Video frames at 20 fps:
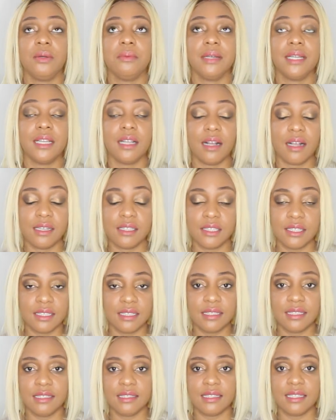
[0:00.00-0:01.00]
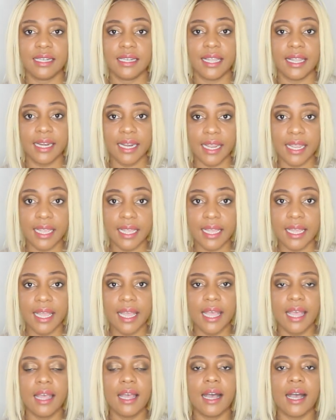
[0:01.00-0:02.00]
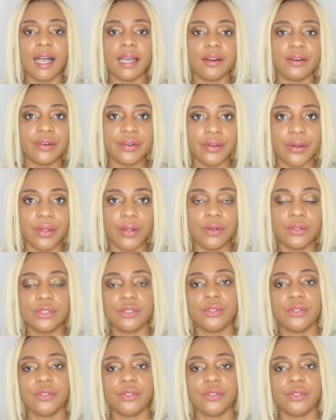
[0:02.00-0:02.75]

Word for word: oh my gosh, this is an headache. I don't know.